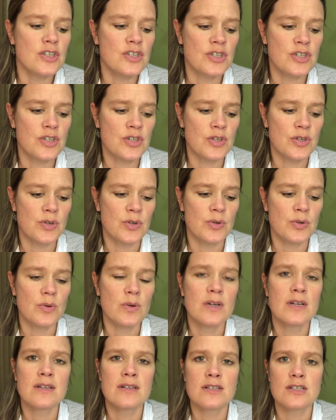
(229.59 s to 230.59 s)

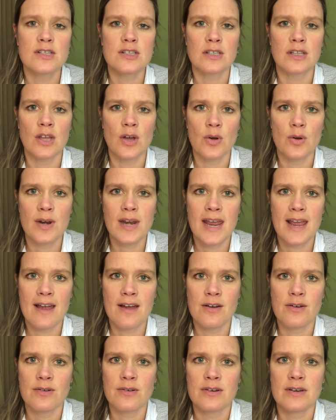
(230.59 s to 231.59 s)
to slow
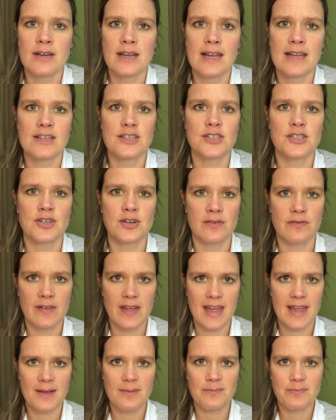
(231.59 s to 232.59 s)
down and
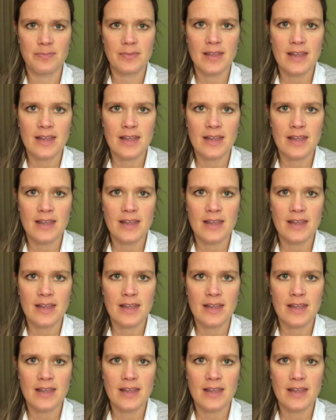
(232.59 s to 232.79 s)
survey.